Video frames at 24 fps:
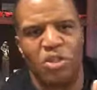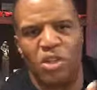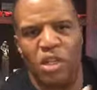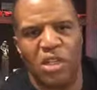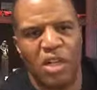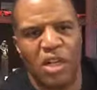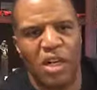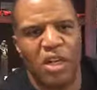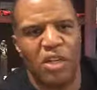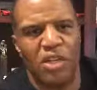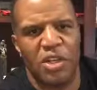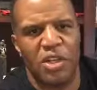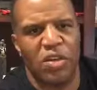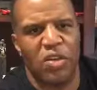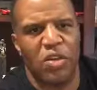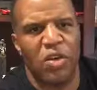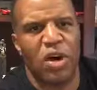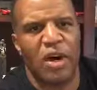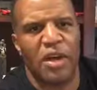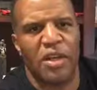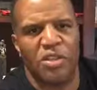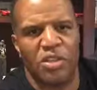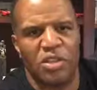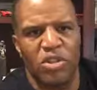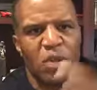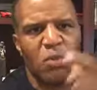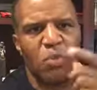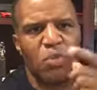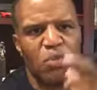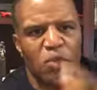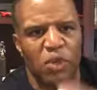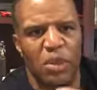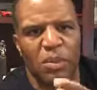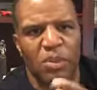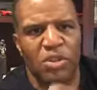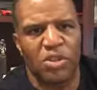You're cooking your organs. You're
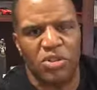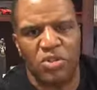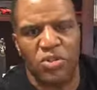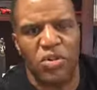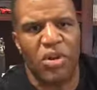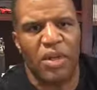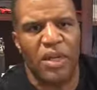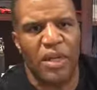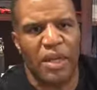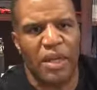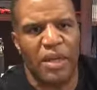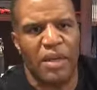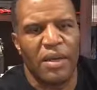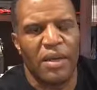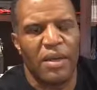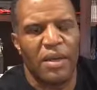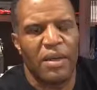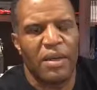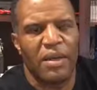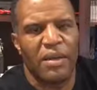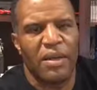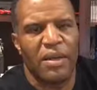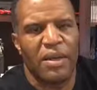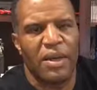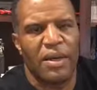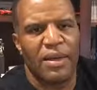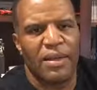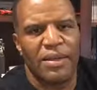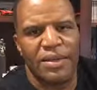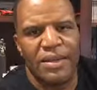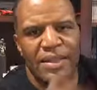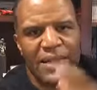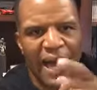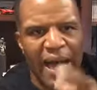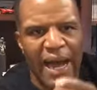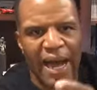prematurely
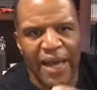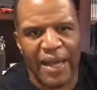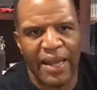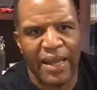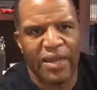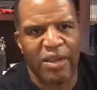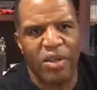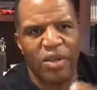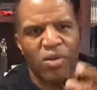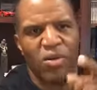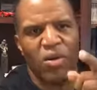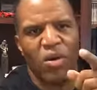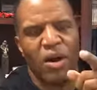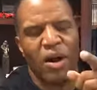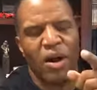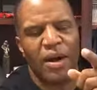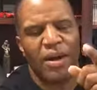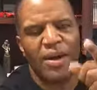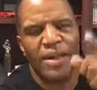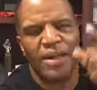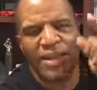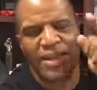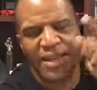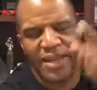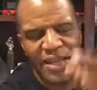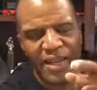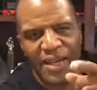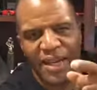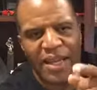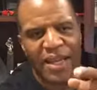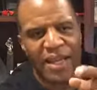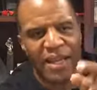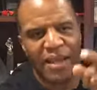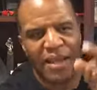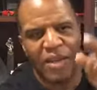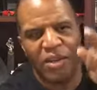dying. You are
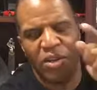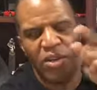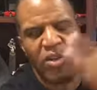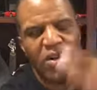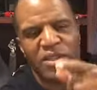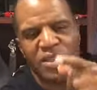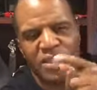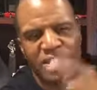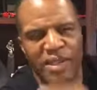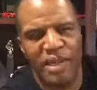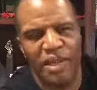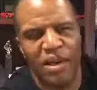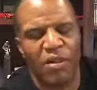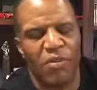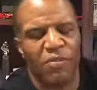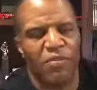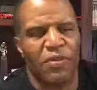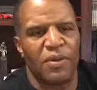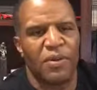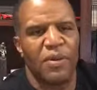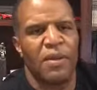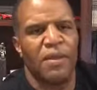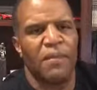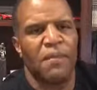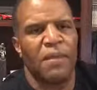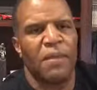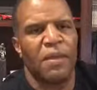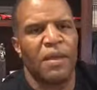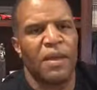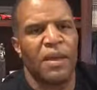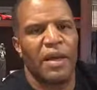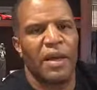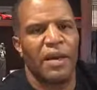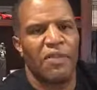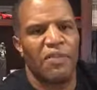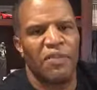killing yourself.
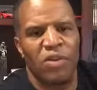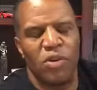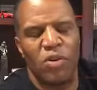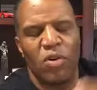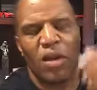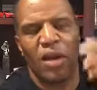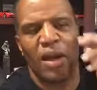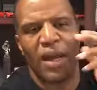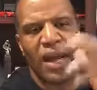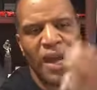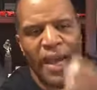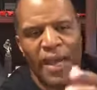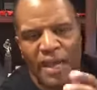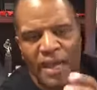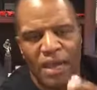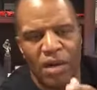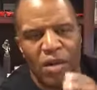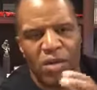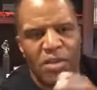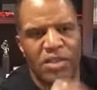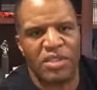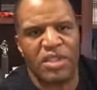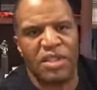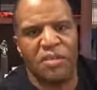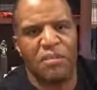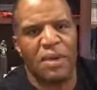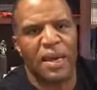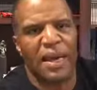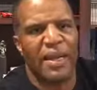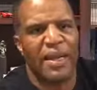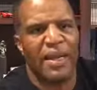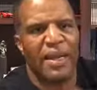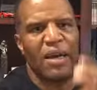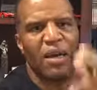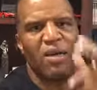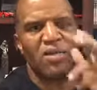If you are hating on
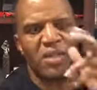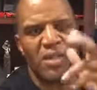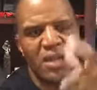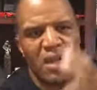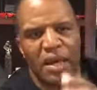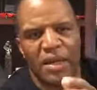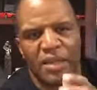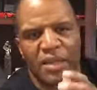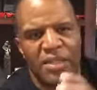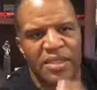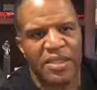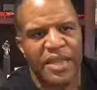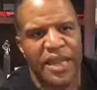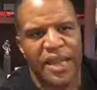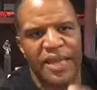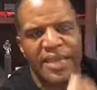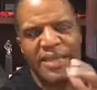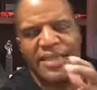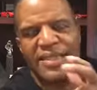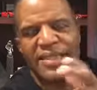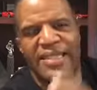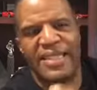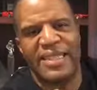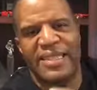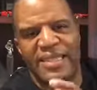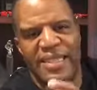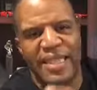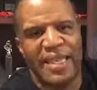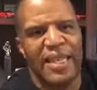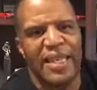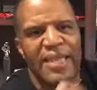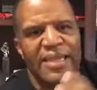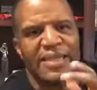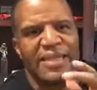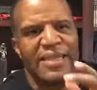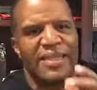somebody else, and understand the
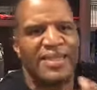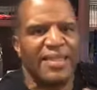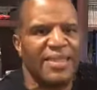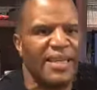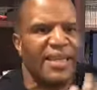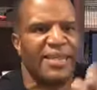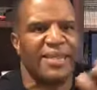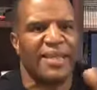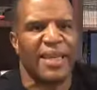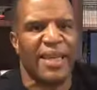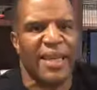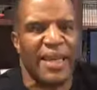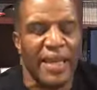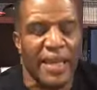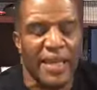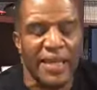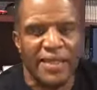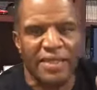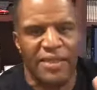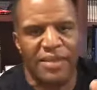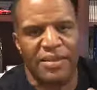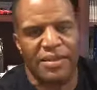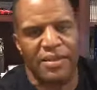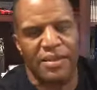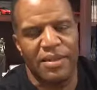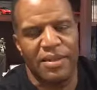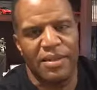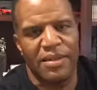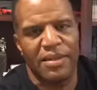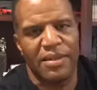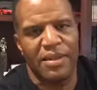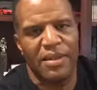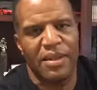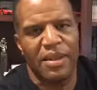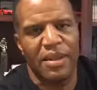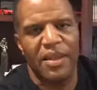disease is dis-ease,
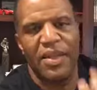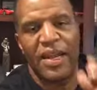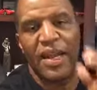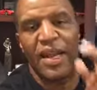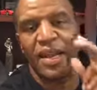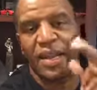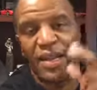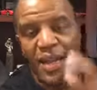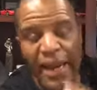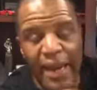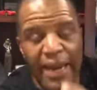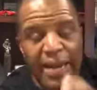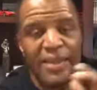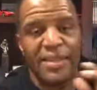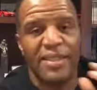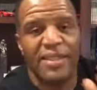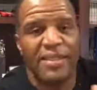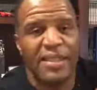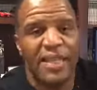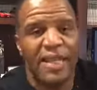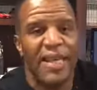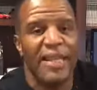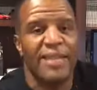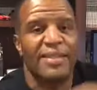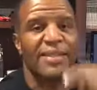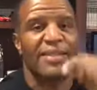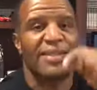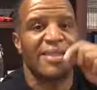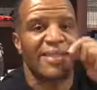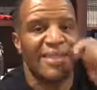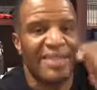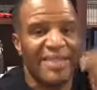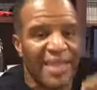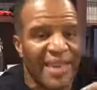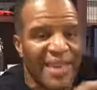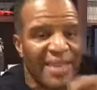that a lot of disease is
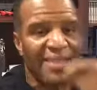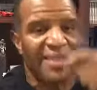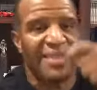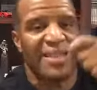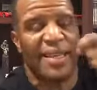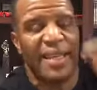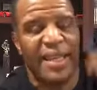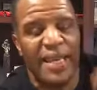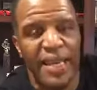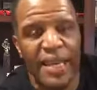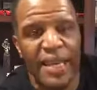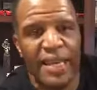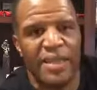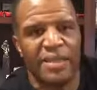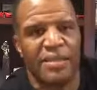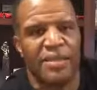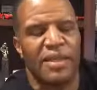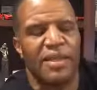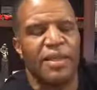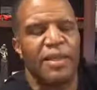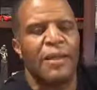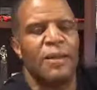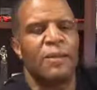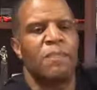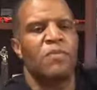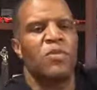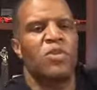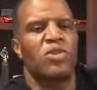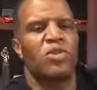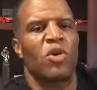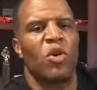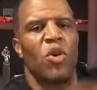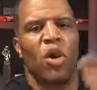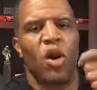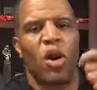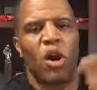dis-ease.
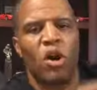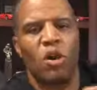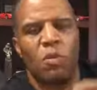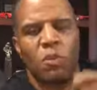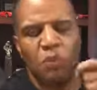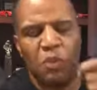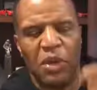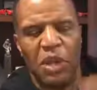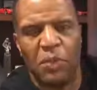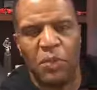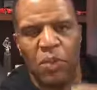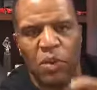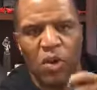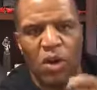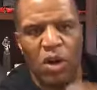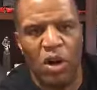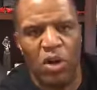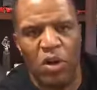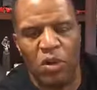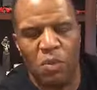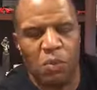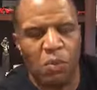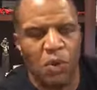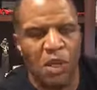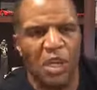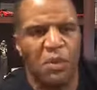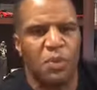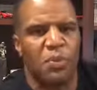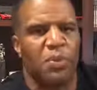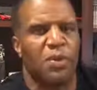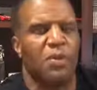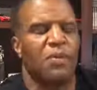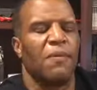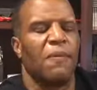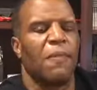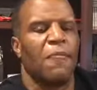So hurt people hurt
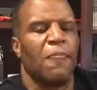people.